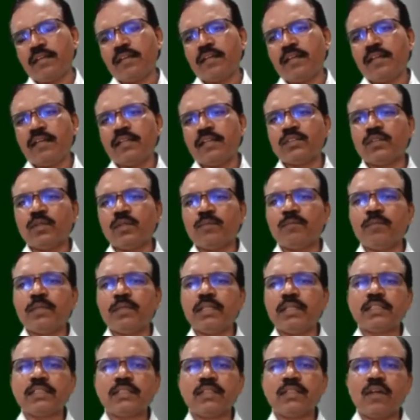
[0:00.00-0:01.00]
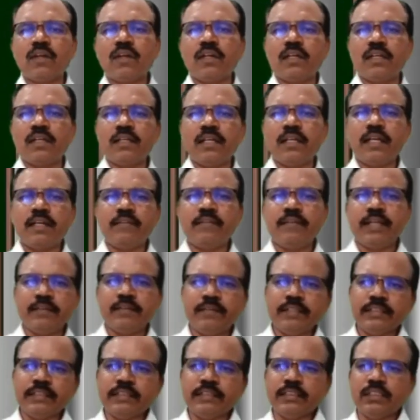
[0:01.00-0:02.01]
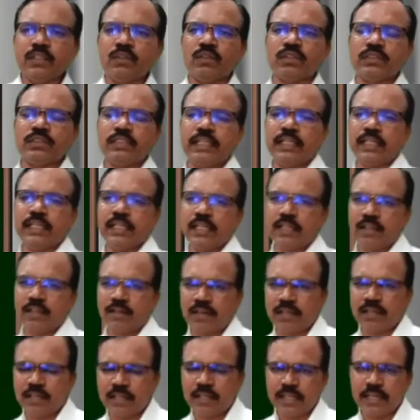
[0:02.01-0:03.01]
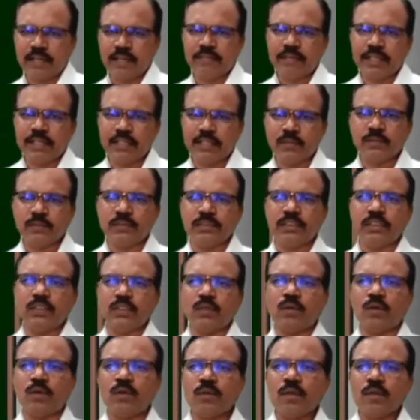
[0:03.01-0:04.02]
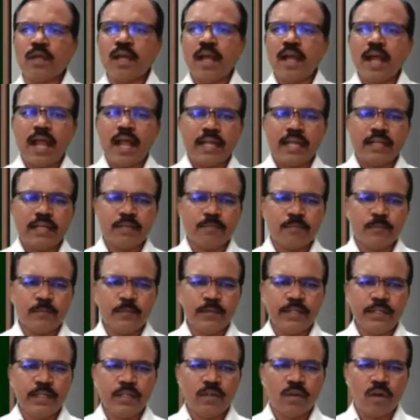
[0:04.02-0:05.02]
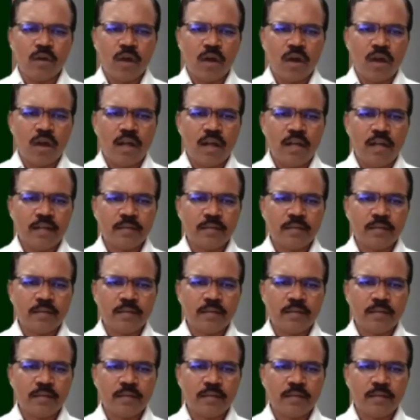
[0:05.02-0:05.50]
So first order derivative is 0, second order derivative is 0, and if we draw,